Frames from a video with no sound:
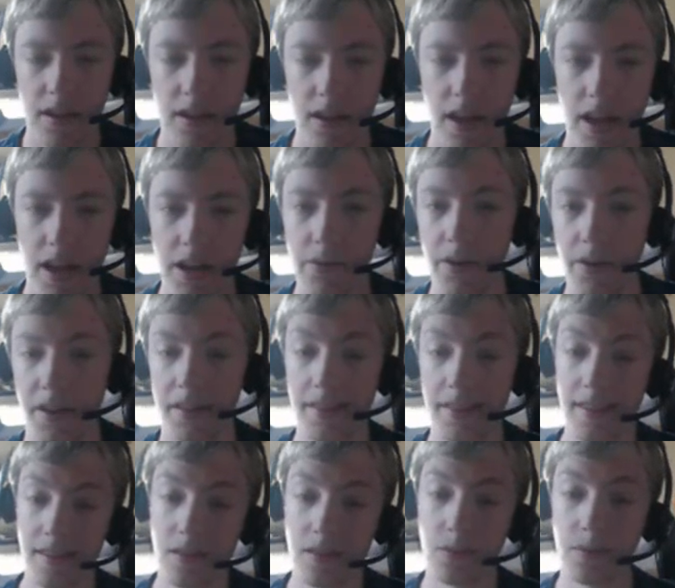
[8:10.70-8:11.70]
Anyway,
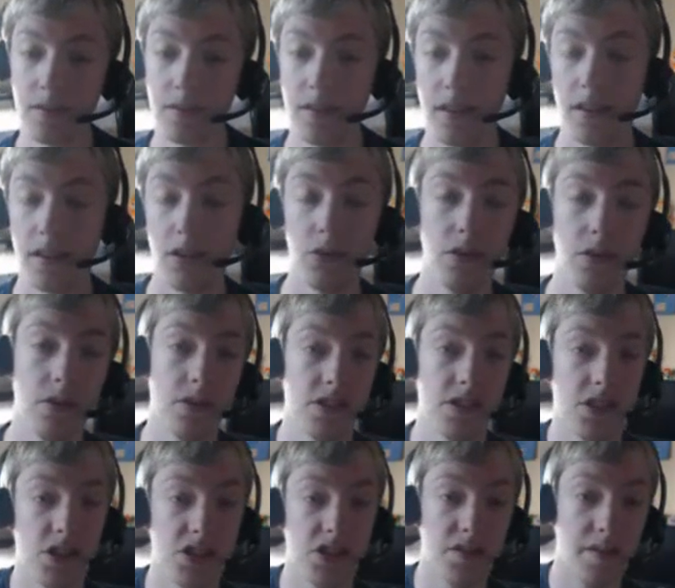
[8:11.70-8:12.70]
this was the Yu-Gi-Oh!
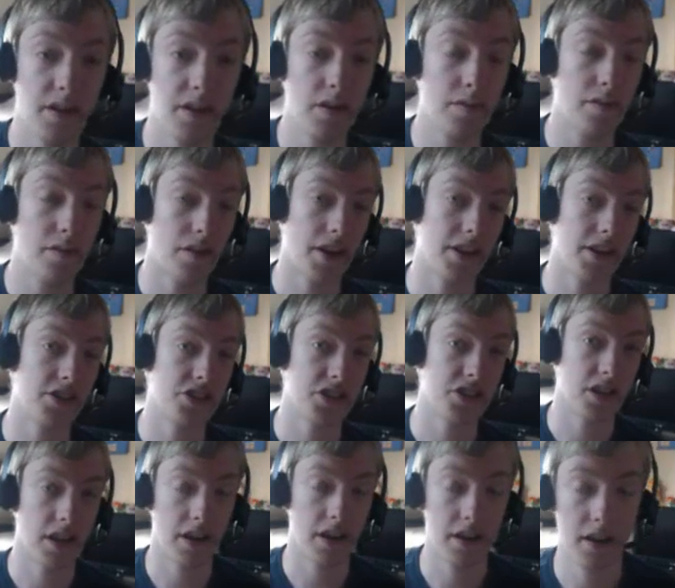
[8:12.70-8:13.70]
Discussion video for Ancient
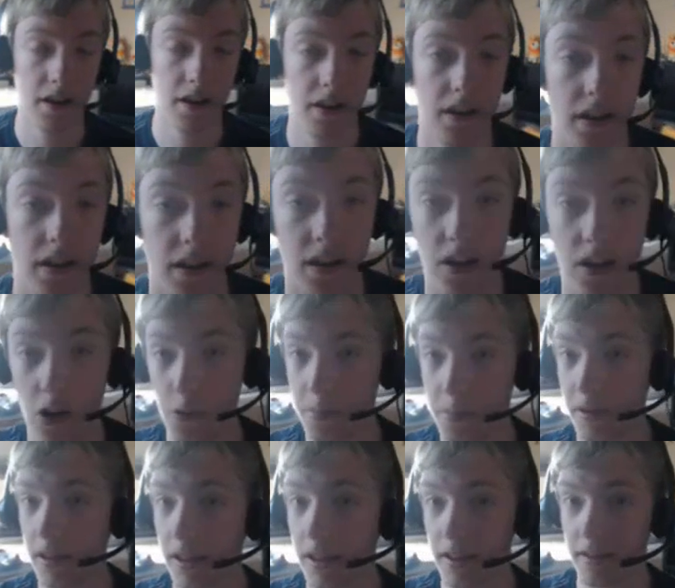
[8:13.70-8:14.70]
Gear. I hope you
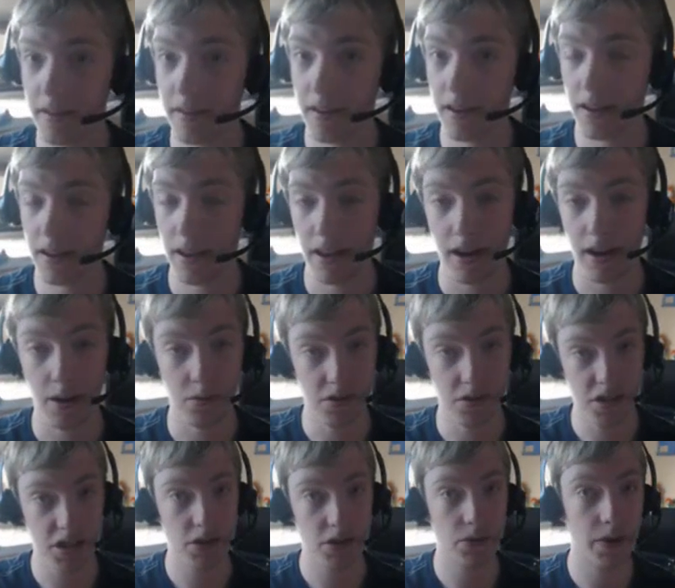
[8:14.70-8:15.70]
liked it, and I will
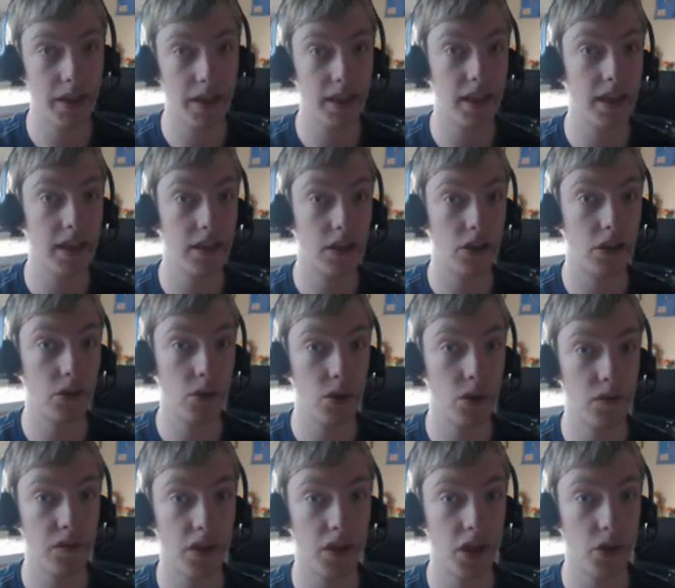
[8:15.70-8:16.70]
see you in the Yu-Gi-Oh!
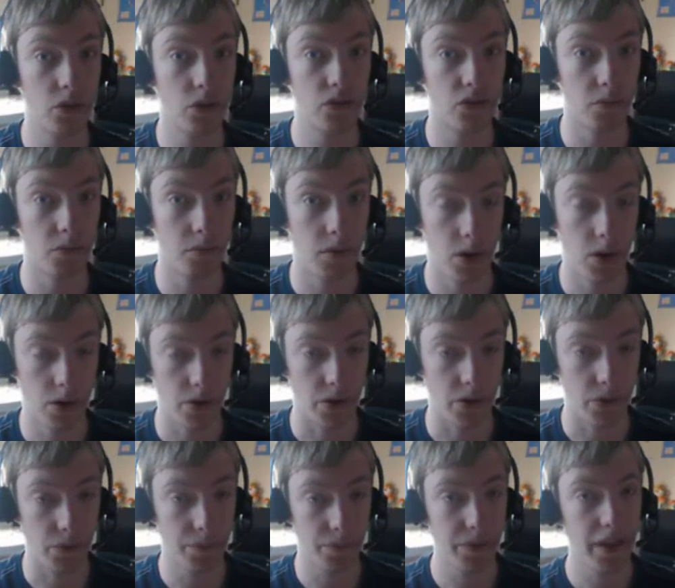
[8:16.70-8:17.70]
Video tomorrow.